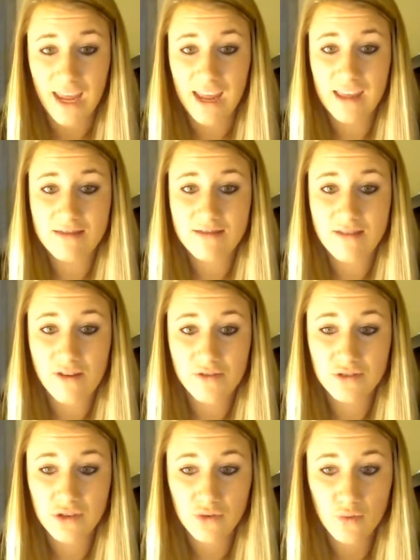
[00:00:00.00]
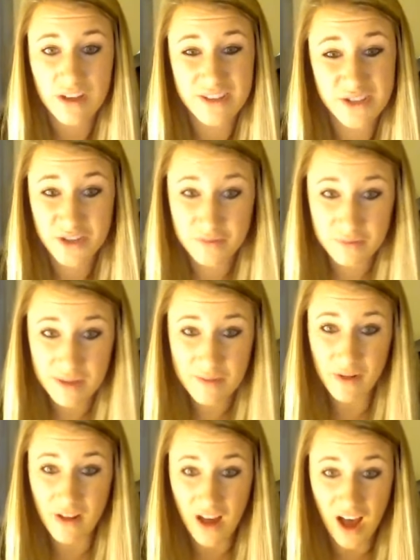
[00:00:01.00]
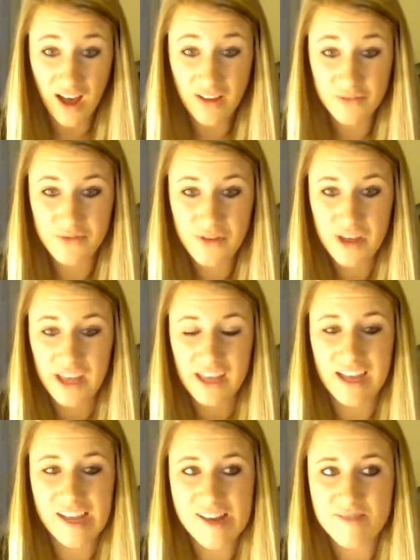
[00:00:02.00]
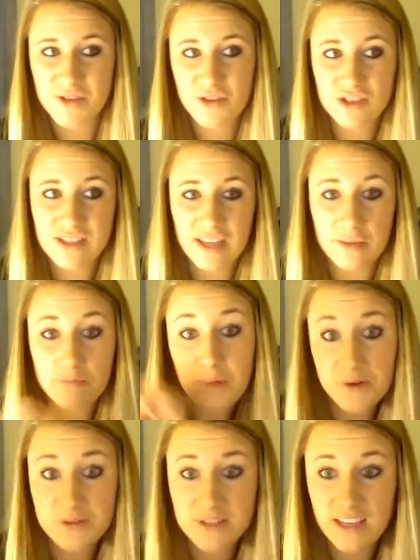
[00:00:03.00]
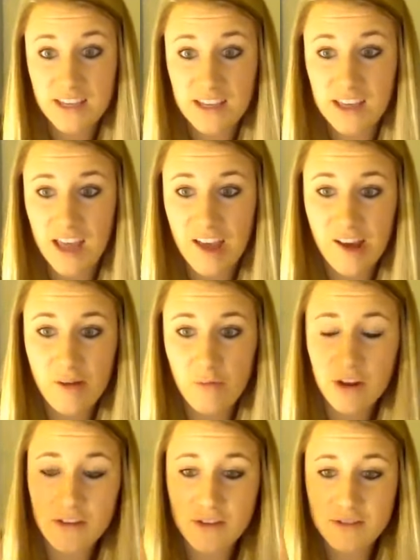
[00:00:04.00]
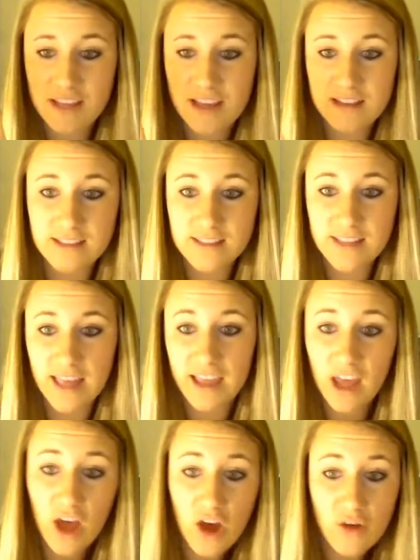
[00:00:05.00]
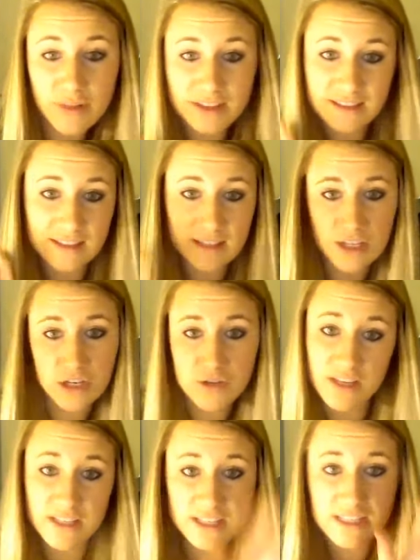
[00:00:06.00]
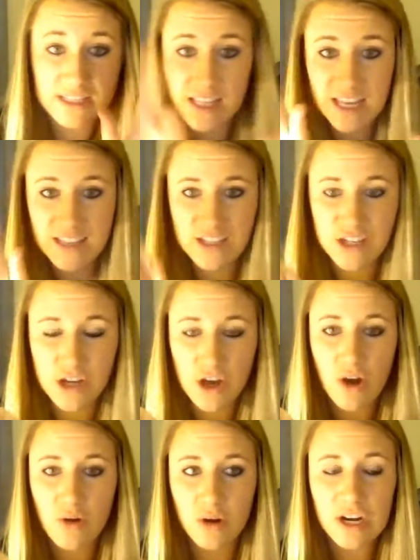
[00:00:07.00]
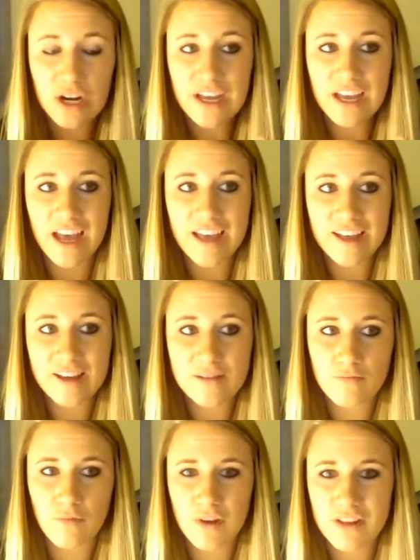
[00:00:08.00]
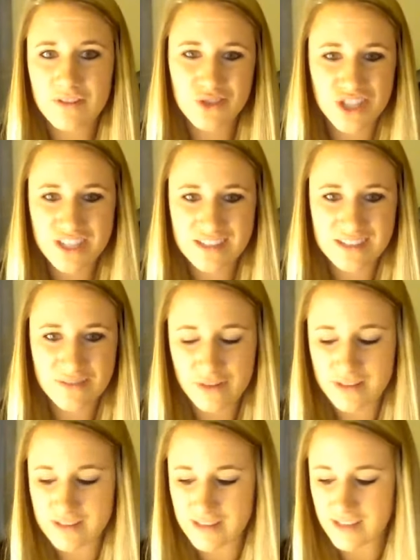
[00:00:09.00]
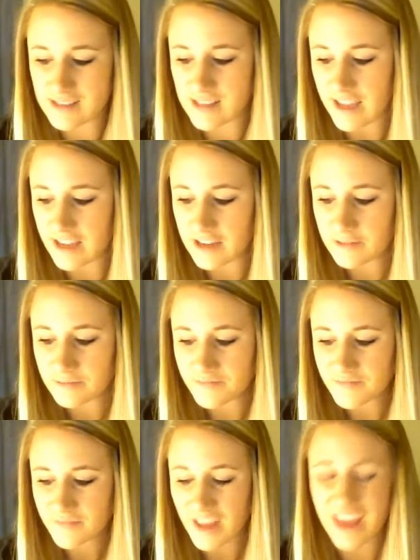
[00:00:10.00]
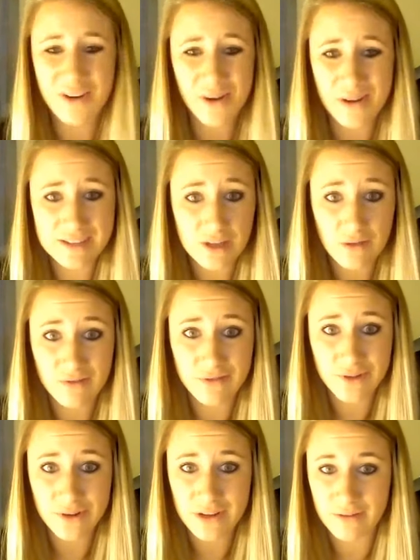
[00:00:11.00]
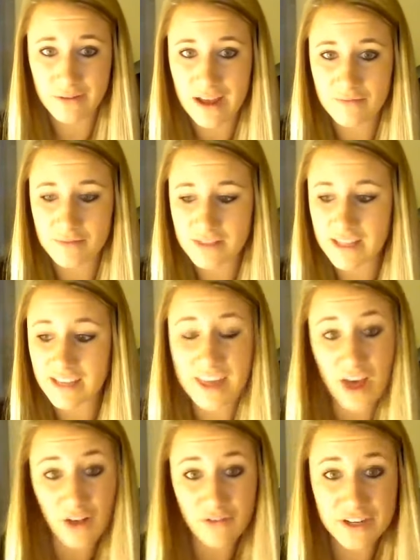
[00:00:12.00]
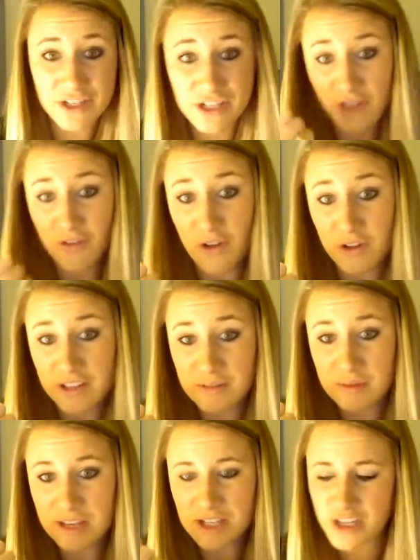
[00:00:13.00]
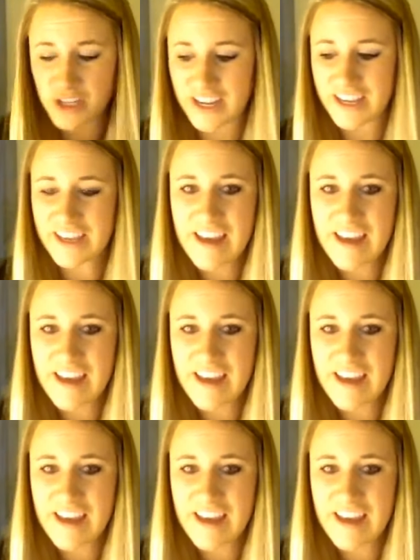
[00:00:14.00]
And those are what turn people off. So you're just like posting one of those things that's like, oh, Plexus can do this, this, and this, or one of those cheesy ones that's like, I don't know, I saw one floating around with like the elf on a shelf holding the pink drink.